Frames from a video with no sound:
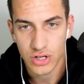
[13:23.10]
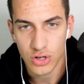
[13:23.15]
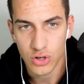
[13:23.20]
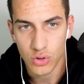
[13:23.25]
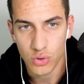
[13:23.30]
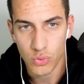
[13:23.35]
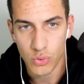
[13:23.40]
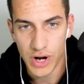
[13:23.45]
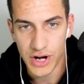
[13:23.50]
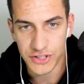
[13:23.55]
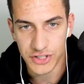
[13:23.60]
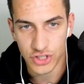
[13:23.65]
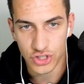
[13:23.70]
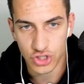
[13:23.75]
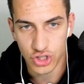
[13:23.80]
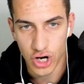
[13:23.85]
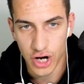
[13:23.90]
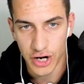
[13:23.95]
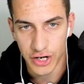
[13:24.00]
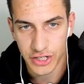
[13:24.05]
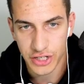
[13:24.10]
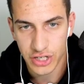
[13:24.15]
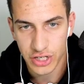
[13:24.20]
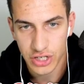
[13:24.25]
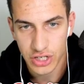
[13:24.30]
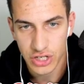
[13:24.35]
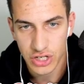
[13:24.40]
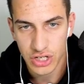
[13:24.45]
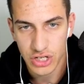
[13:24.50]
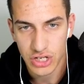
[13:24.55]
Where's the shark?
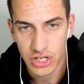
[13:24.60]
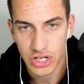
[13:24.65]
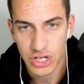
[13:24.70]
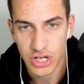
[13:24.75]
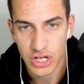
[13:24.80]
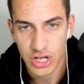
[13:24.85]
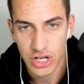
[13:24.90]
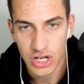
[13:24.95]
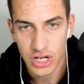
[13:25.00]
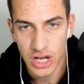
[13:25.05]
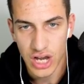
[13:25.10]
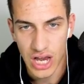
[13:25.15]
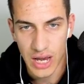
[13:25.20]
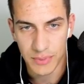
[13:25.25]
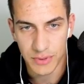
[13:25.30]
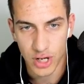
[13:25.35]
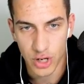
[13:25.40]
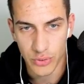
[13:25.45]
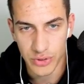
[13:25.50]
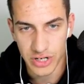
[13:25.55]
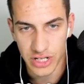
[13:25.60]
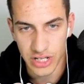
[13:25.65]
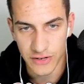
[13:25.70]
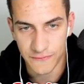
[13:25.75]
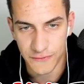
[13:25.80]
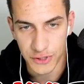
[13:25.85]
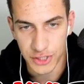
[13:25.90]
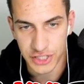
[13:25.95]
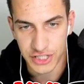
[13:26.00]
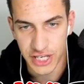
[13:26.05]
I'm going in for
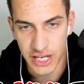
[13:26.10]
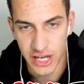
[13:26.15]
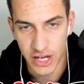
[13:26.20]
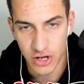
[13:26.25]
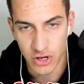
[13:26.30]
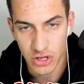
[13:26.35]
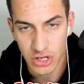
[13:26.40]
the kill.